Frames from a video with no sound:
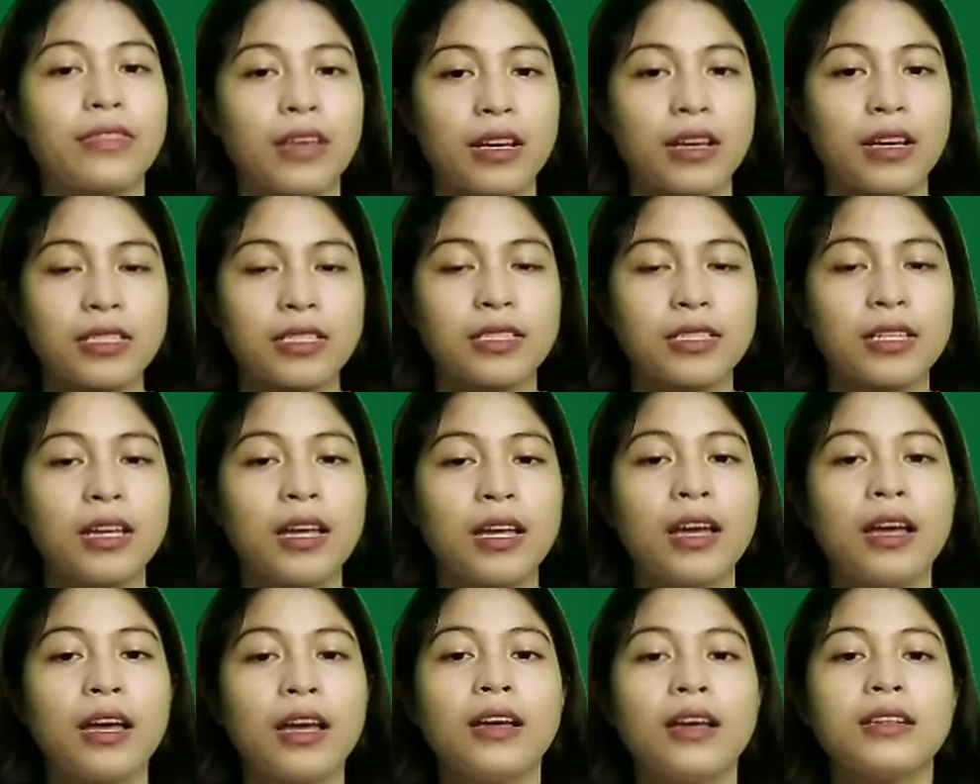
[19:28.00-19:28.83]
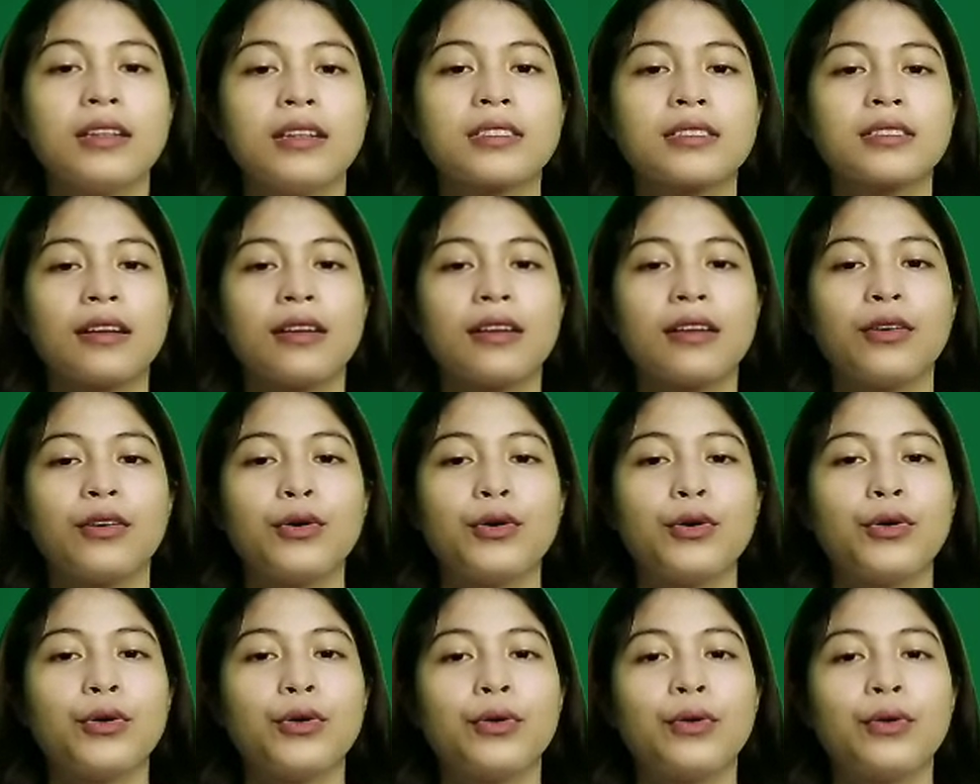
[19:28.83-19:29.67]
text.
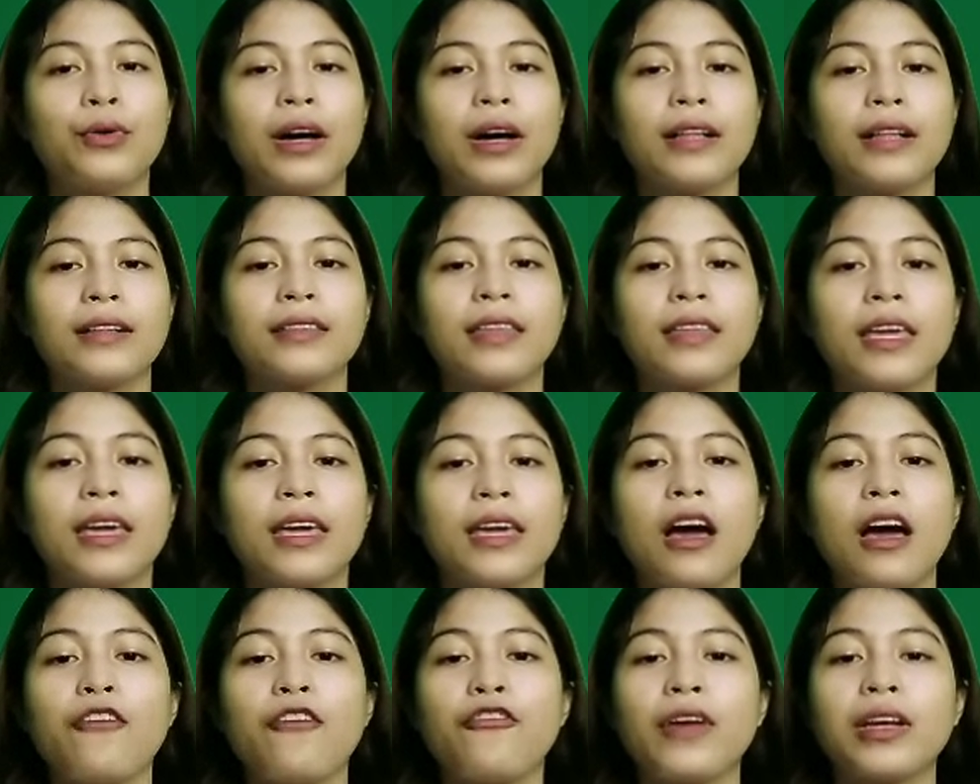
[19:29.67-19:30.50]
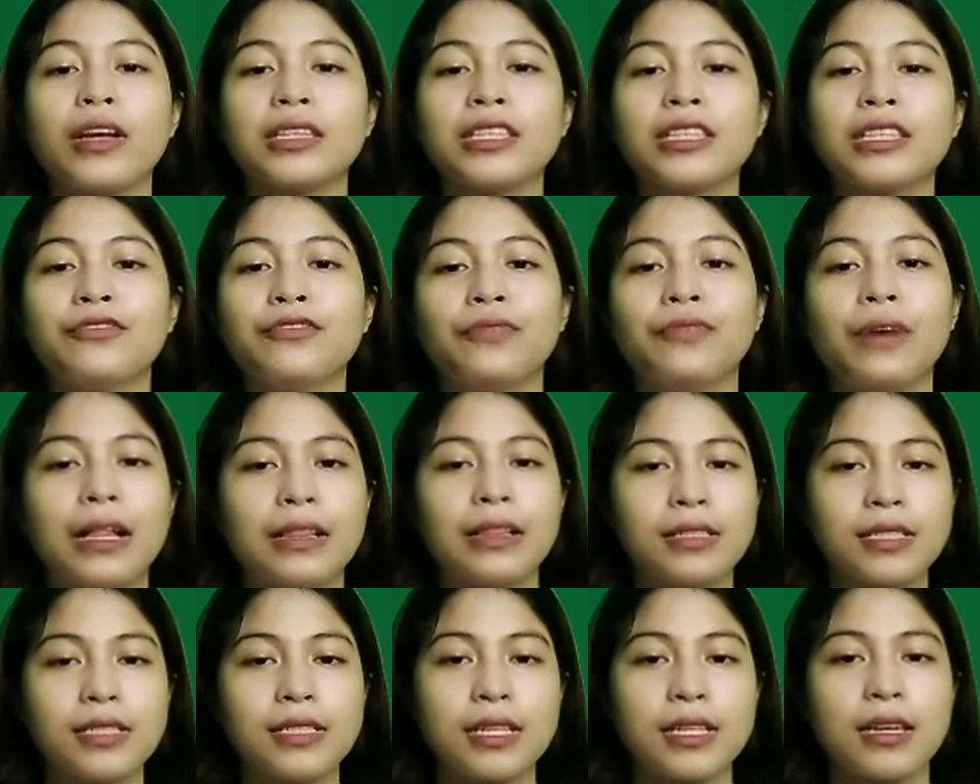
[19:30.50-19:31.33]
So, while the affective
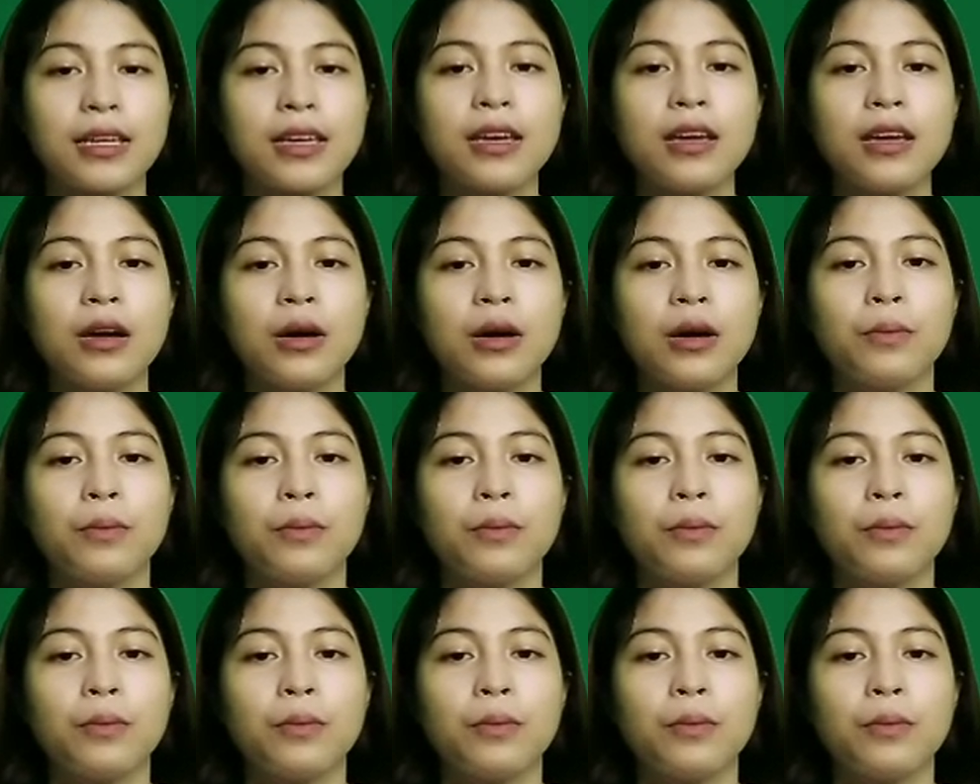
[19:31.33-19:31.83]
fallacy